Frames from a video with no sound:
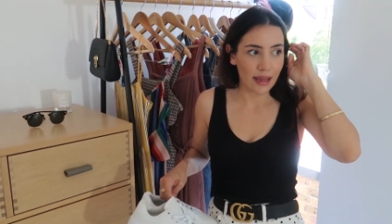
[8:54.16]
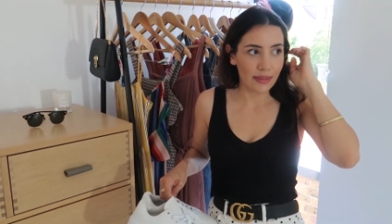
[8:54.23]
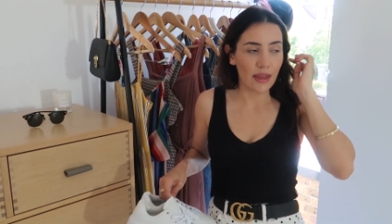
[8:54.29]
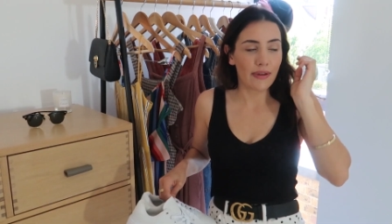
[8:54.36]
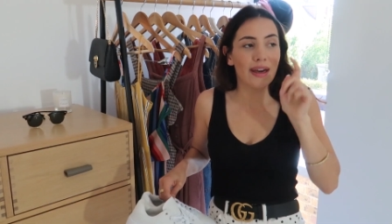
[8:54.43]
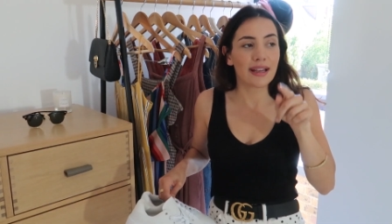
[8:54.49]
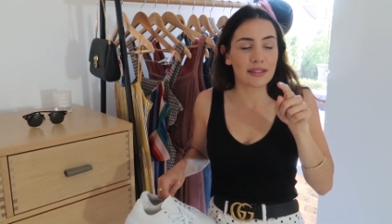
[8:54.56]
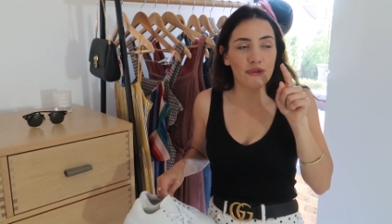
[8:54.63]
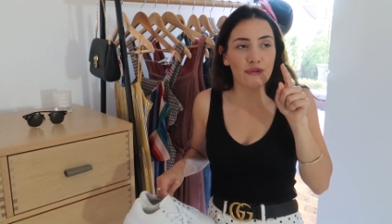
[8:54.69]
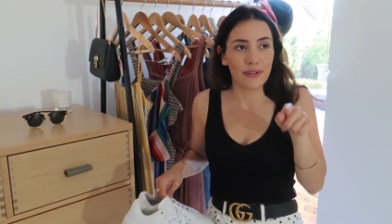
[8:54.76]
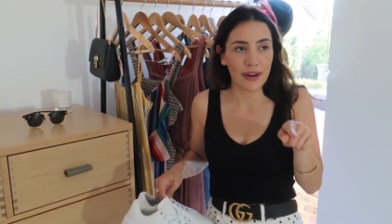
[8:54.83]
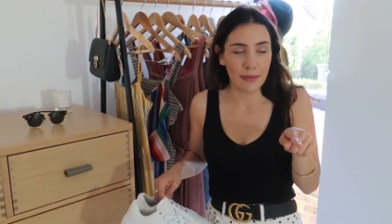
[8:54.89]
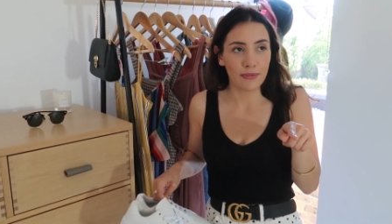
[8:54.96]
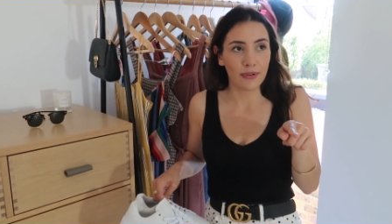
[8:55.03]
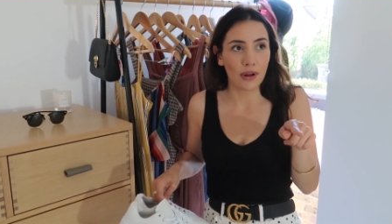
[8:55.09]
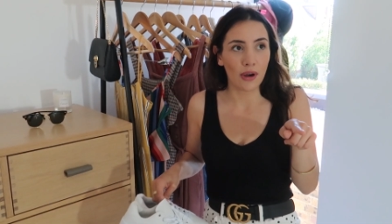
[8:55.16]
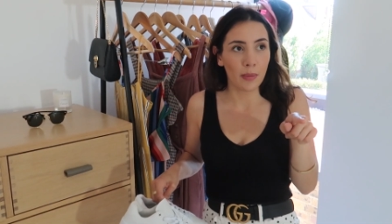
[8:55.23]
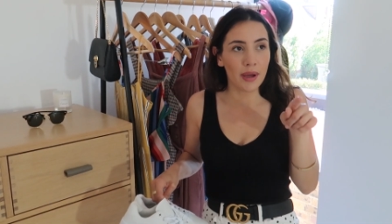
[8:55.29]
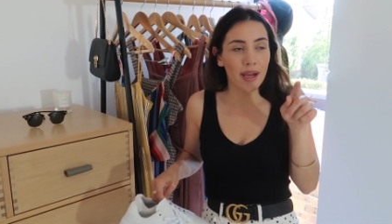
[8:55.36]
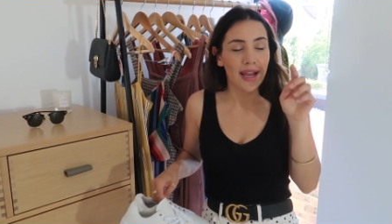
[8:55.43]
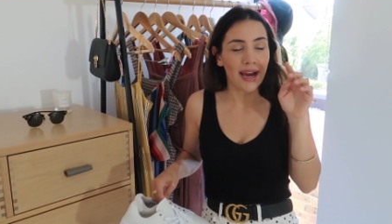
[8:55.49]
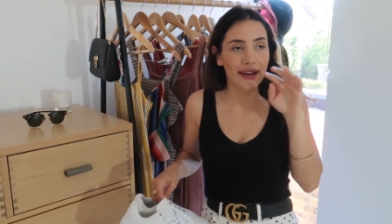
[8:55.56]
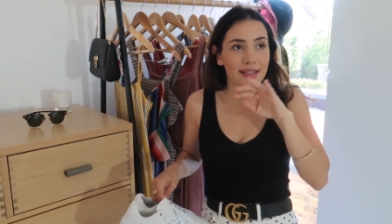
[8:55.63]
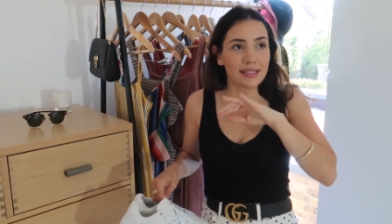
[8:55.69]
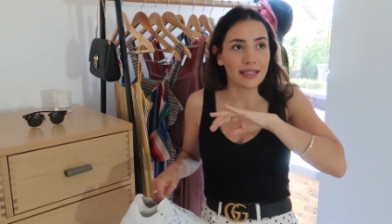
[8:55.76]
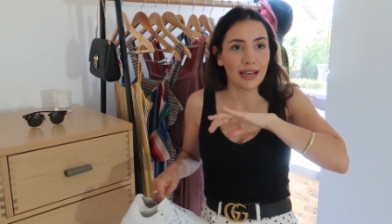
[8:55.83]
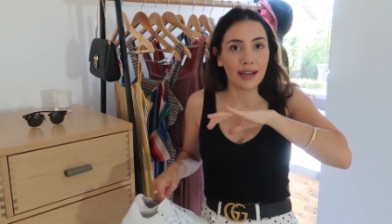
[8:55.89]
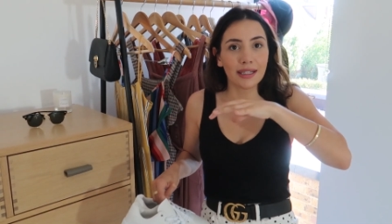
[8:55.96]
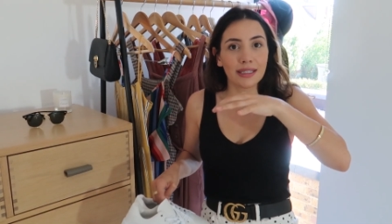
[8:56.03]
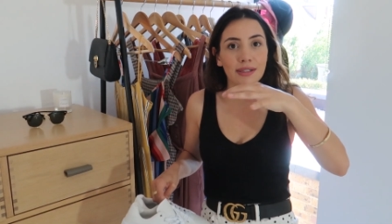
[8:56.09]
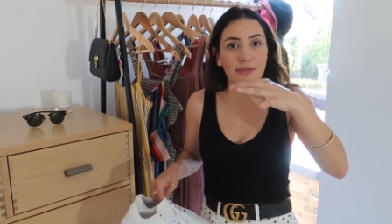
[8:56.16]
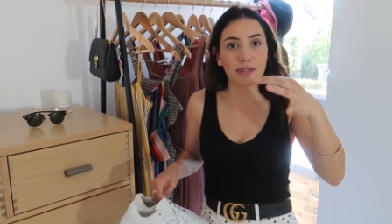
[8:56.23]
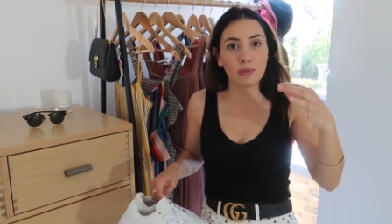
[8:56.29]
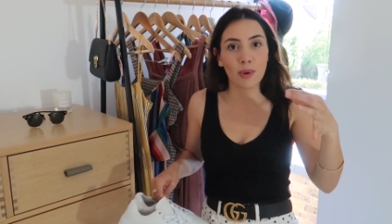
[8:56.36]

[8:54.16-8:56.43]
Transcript: No, that's a flip-flop. And a slider is